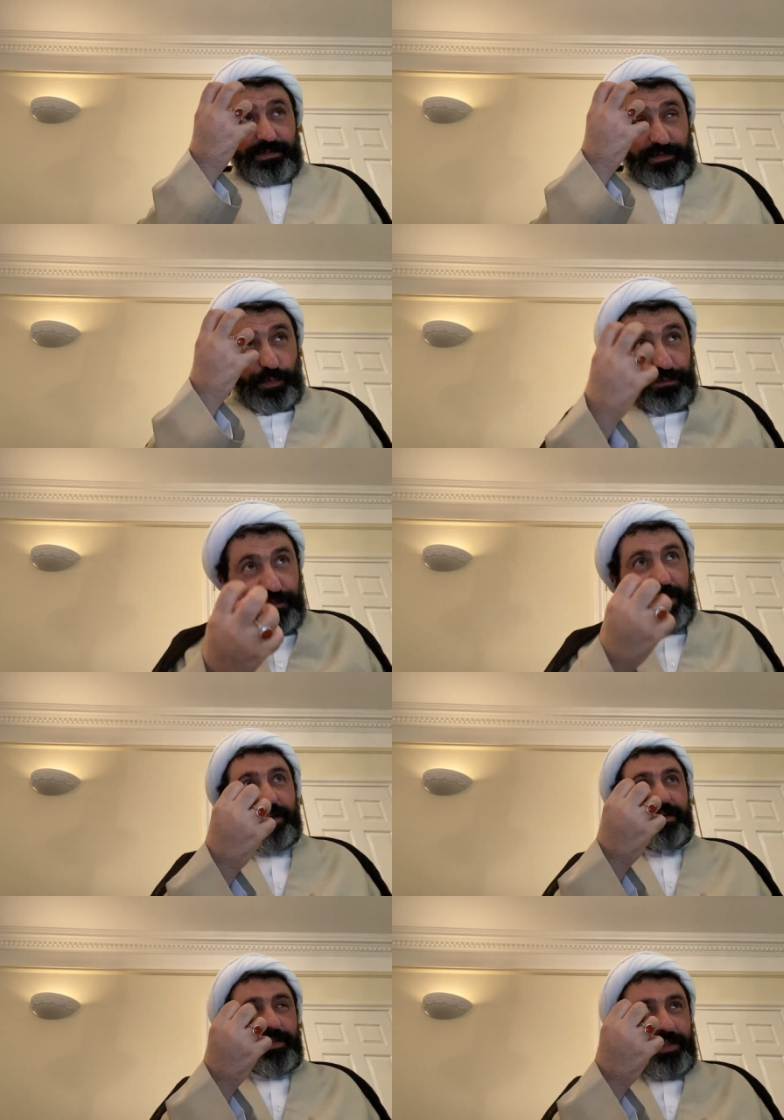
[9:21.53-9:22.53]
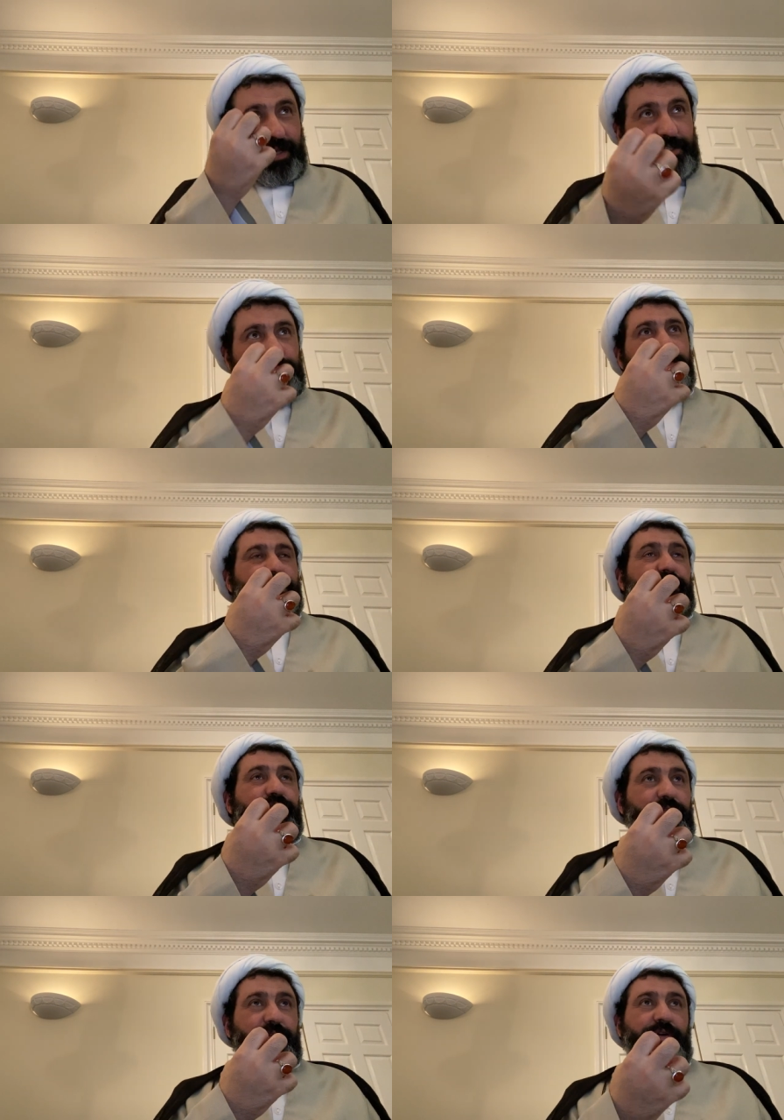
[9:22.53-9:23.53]
you feel really desperate
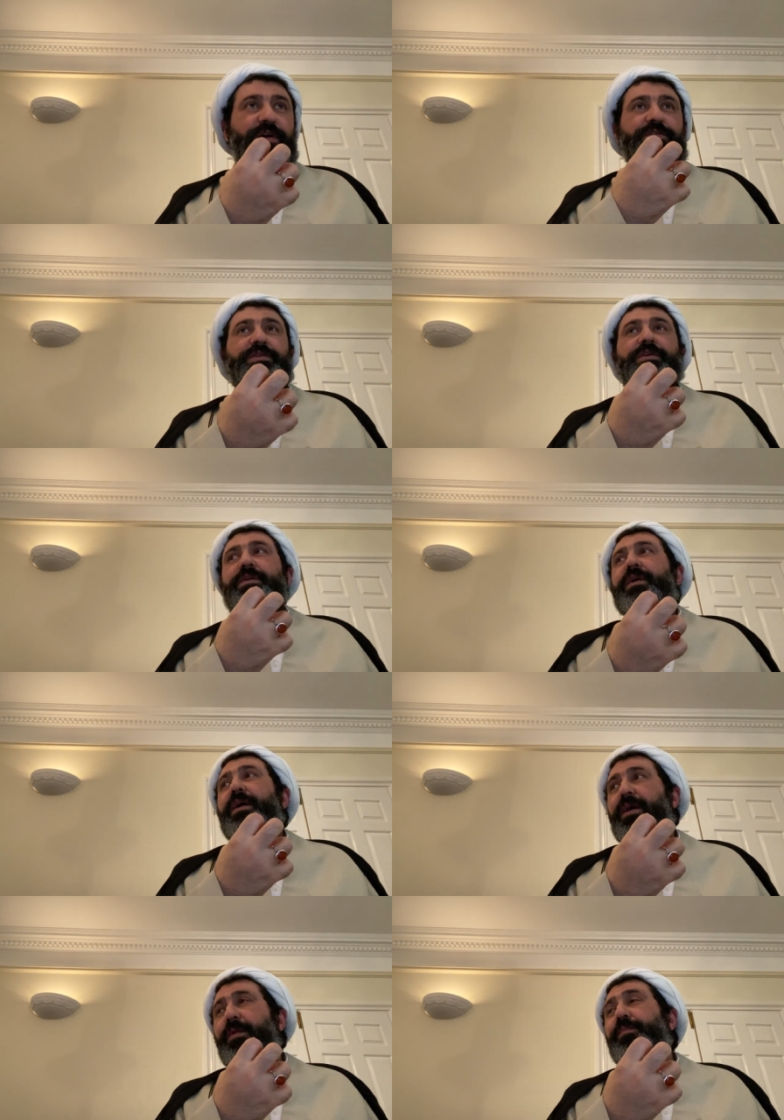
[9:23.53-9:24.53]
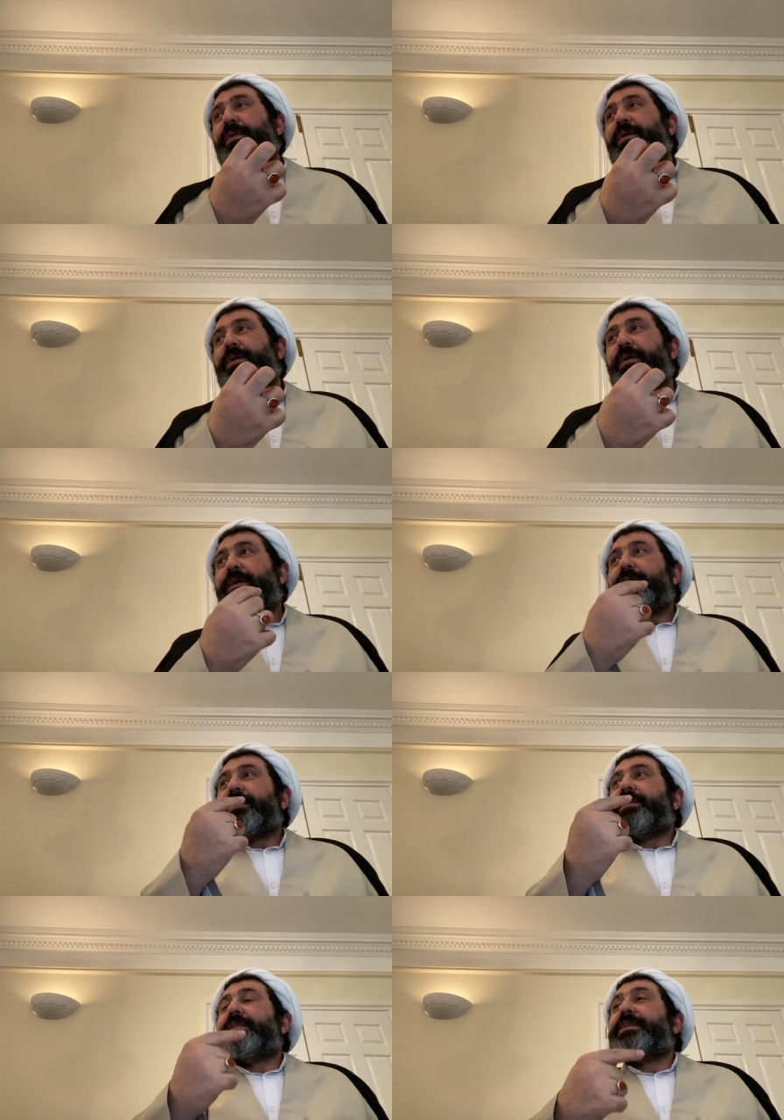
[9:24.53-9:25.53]
for God's help,
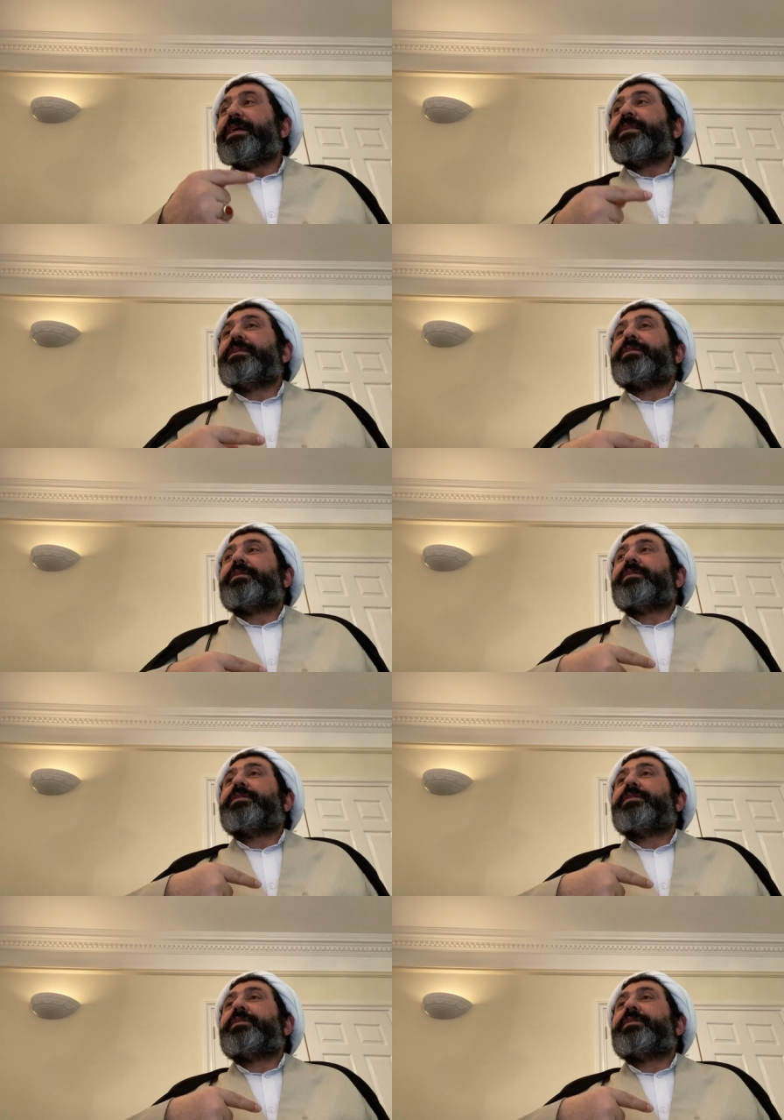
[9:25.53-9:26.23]
then